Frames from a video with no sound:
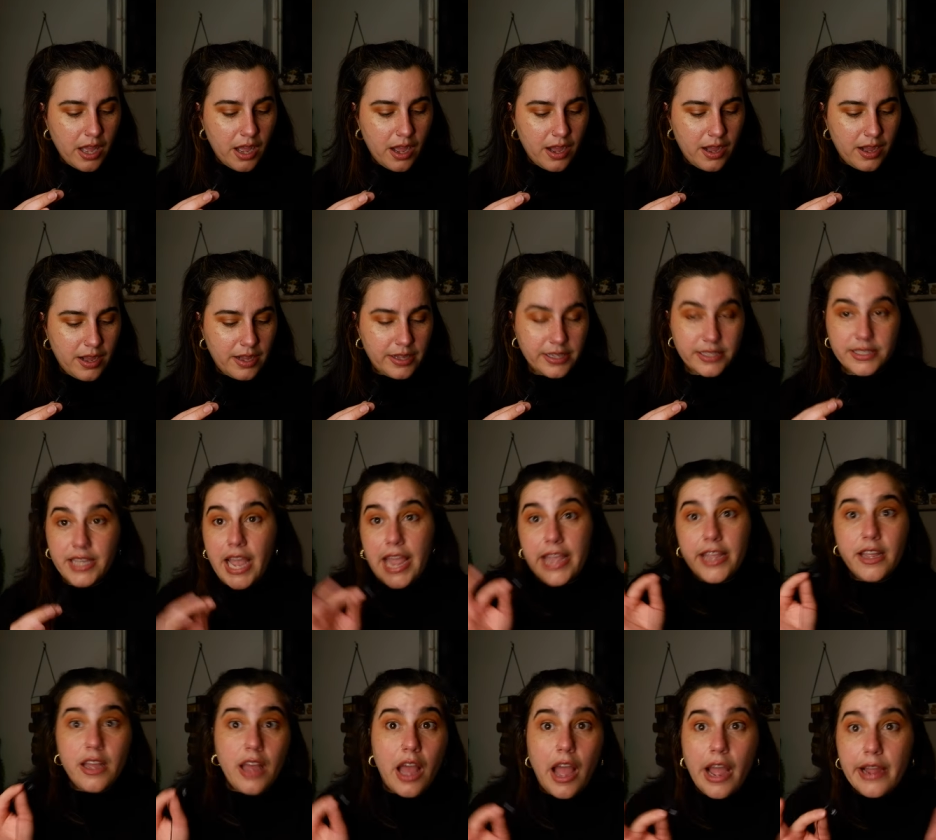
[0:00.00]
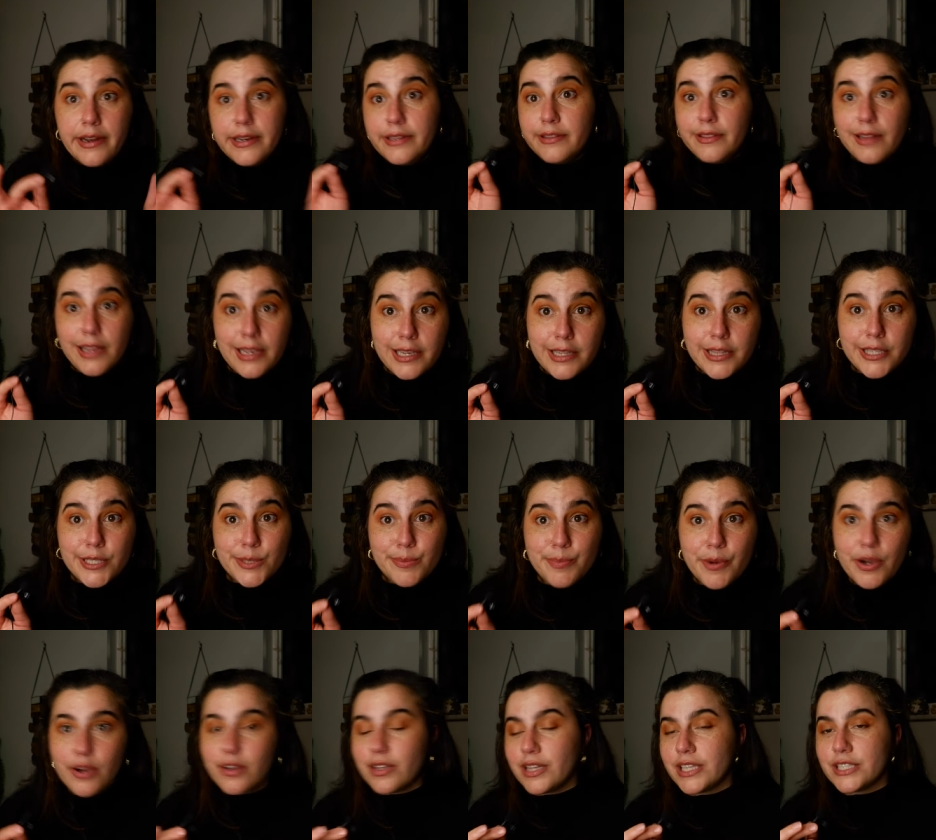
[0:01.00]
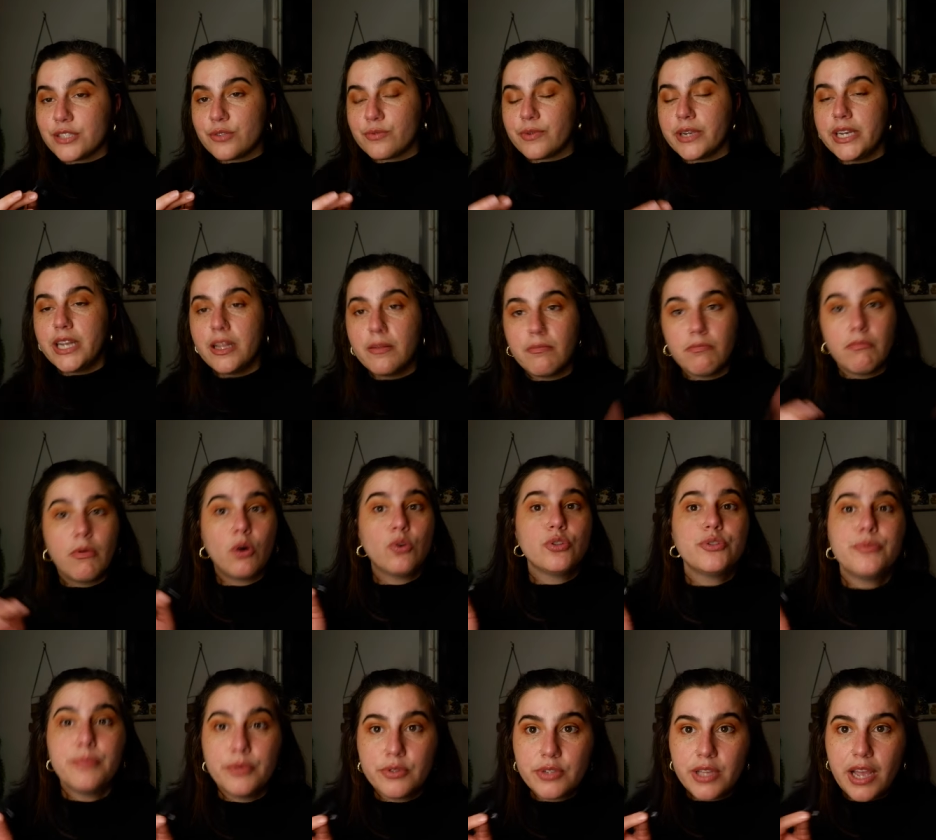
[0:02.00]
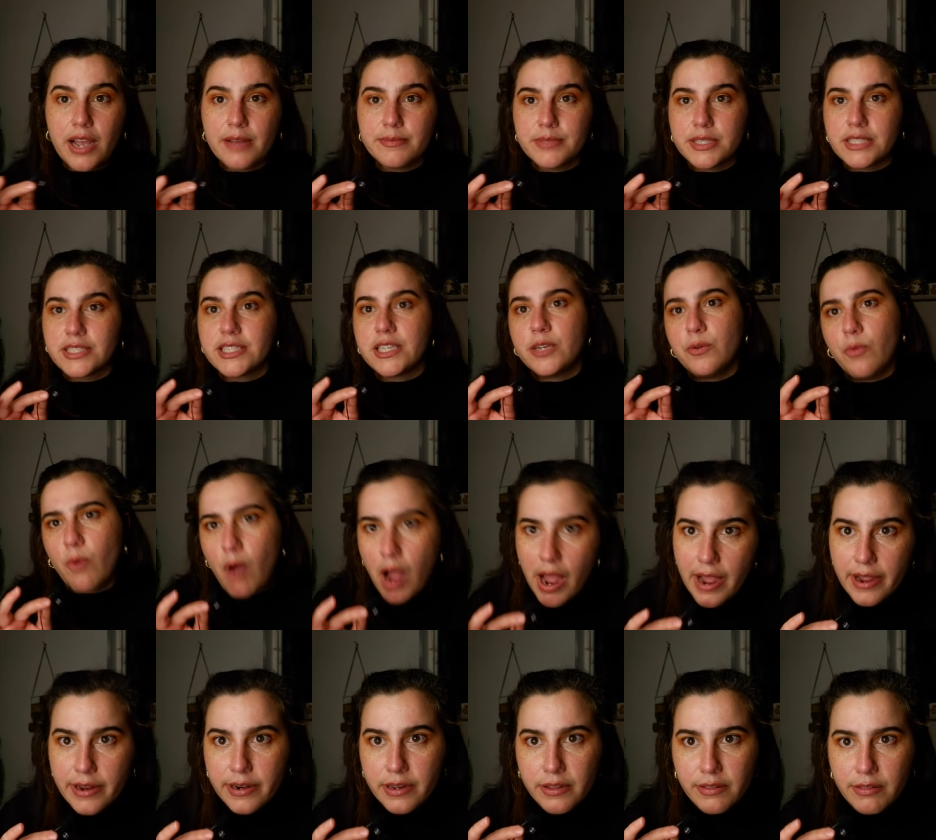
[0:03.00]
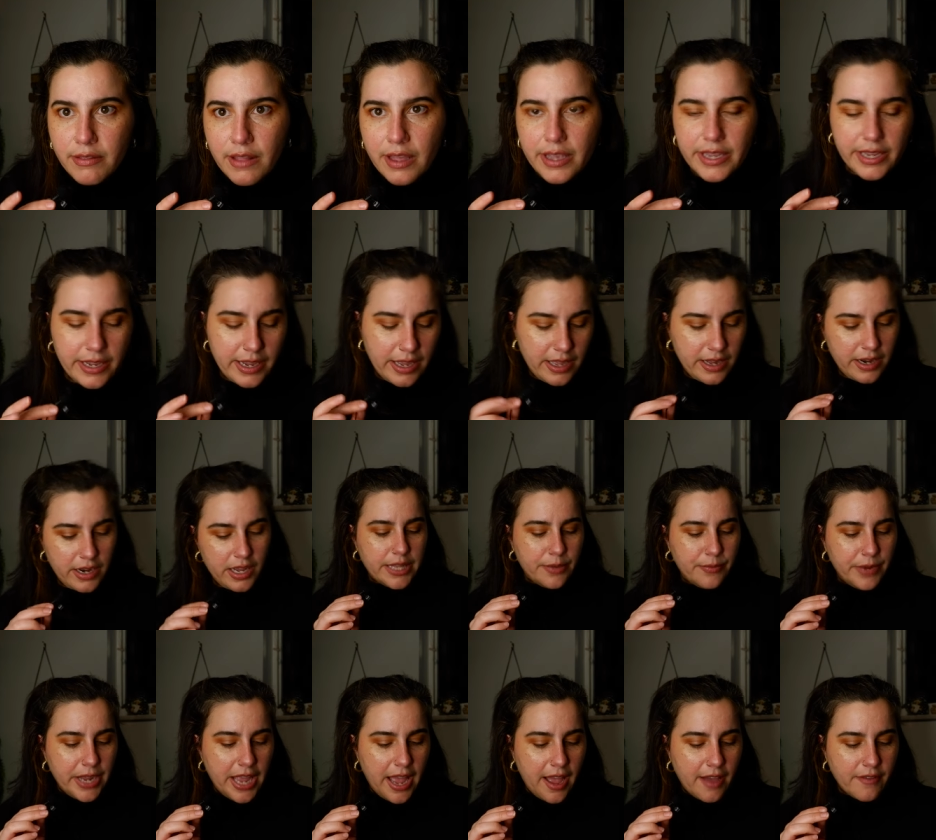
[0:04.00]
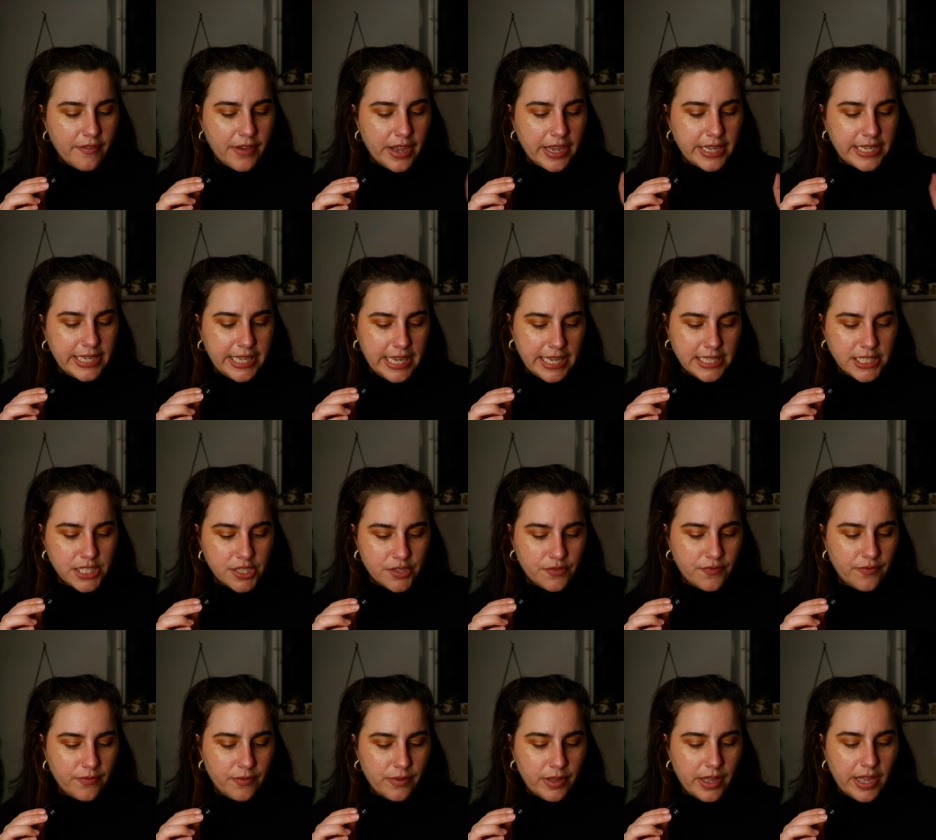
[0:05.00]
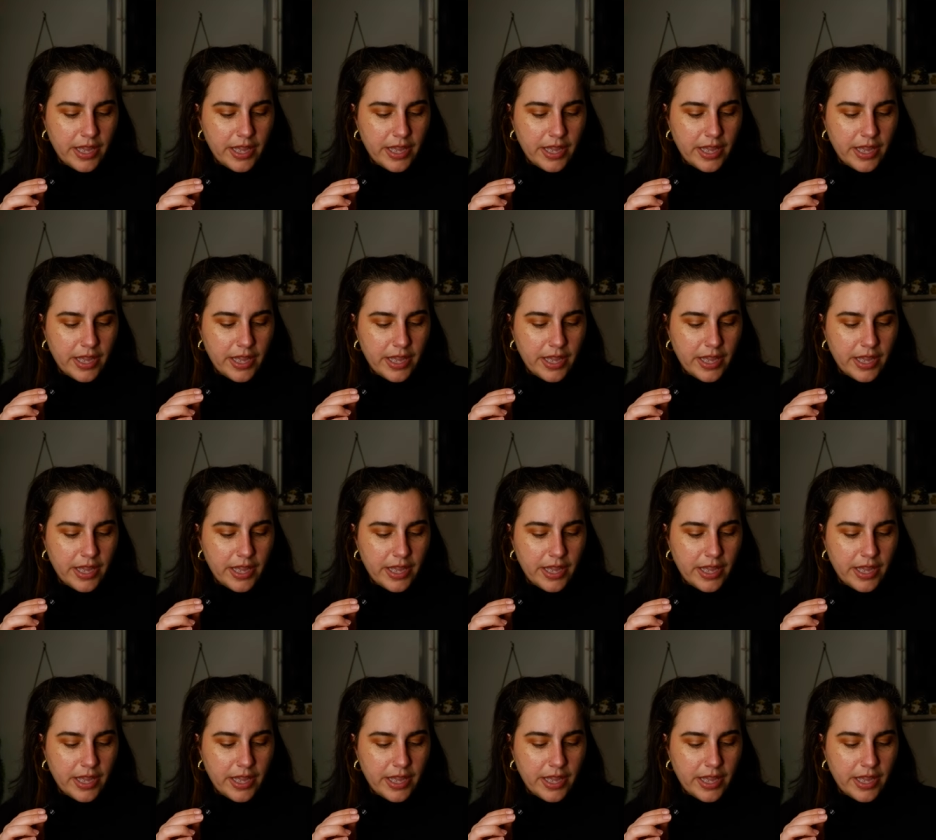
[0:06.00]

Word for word: Hey, I didn't like this book. Let's read it multiple times to see why I didn't like it. Then we have A Gift